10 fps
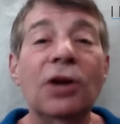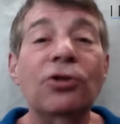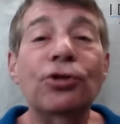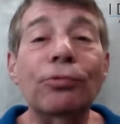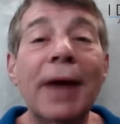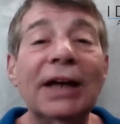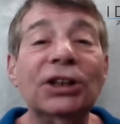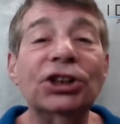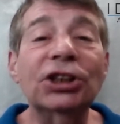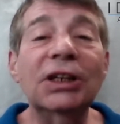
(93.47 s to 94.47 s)

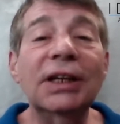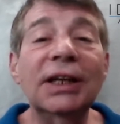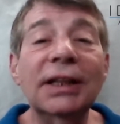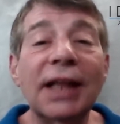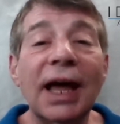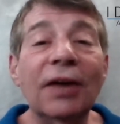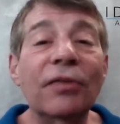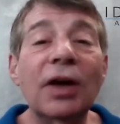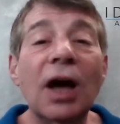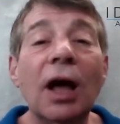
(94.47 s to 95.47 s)
Direction in
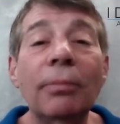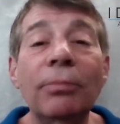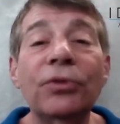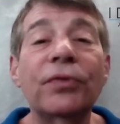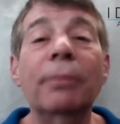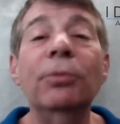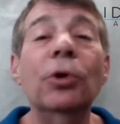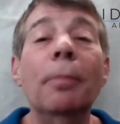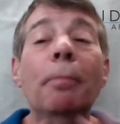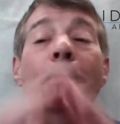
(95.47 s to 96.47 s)
life comes from
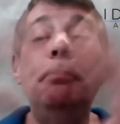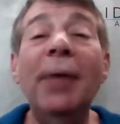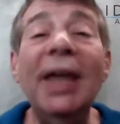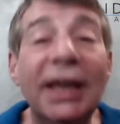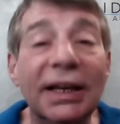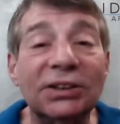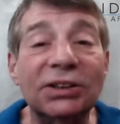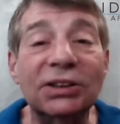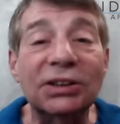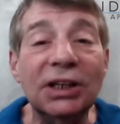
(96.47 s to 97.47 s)
your
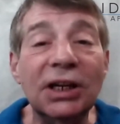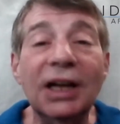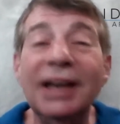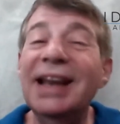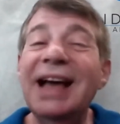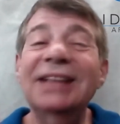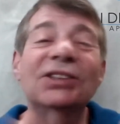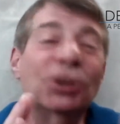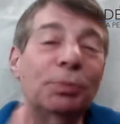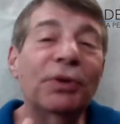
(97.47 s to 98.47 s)
biggest, not
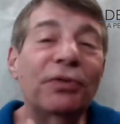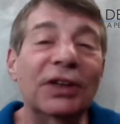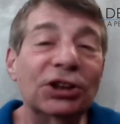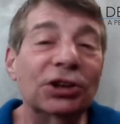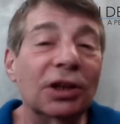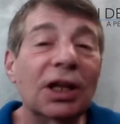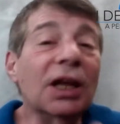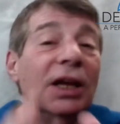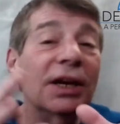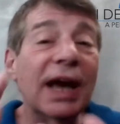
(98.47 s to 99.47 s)
superficial,
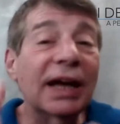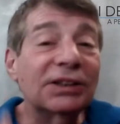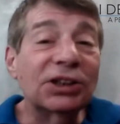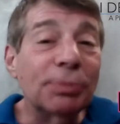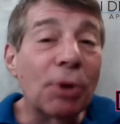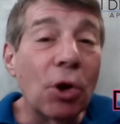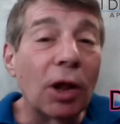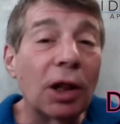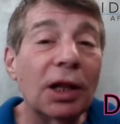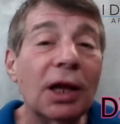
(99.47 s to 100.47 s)
not
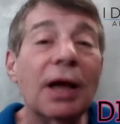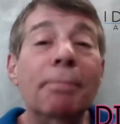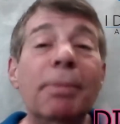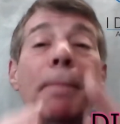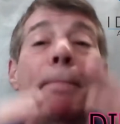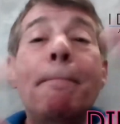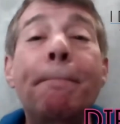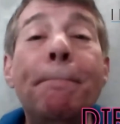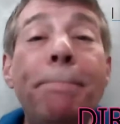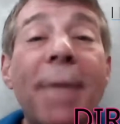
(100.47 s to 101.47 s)
small, but
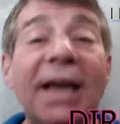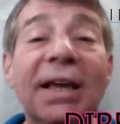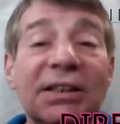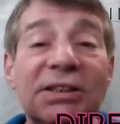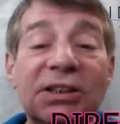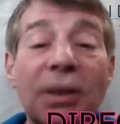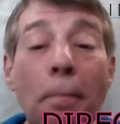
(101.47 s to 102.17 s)
biggest